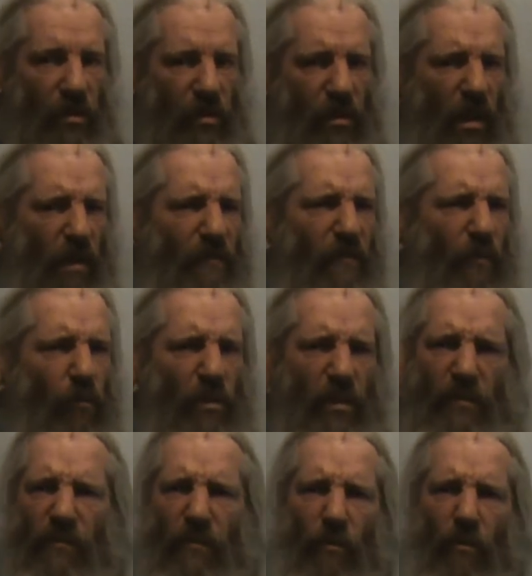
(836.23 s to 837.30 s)
it's like
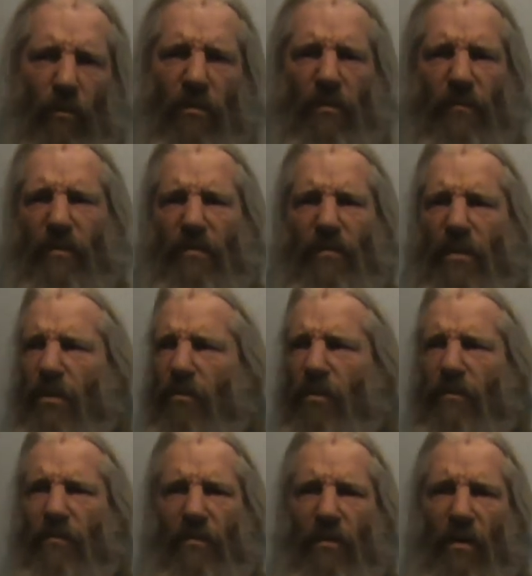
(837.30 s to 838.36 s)
44 to 50
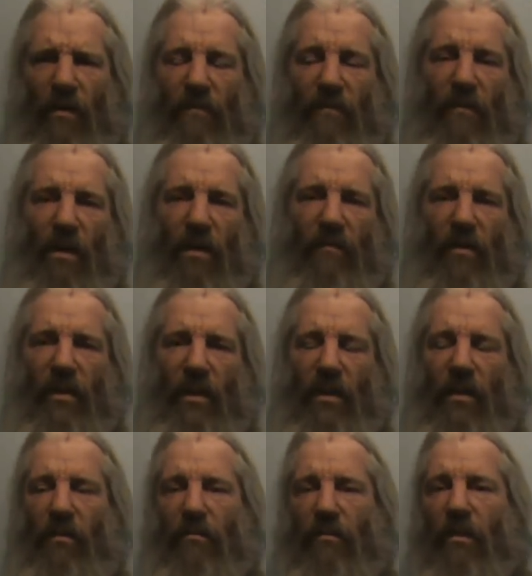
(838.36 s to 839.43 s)
quid for like 5
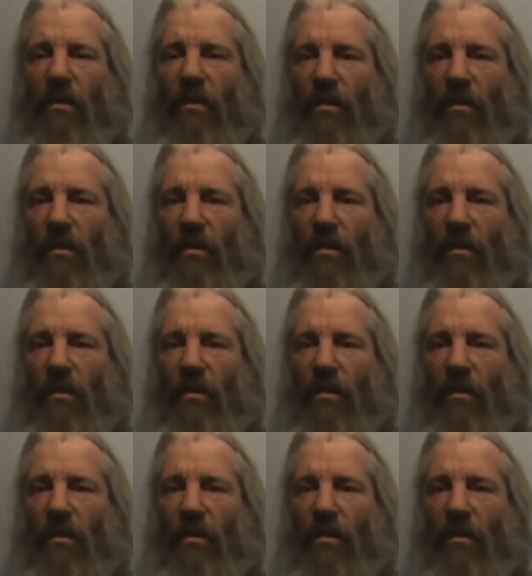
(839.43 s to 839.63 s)
kilos,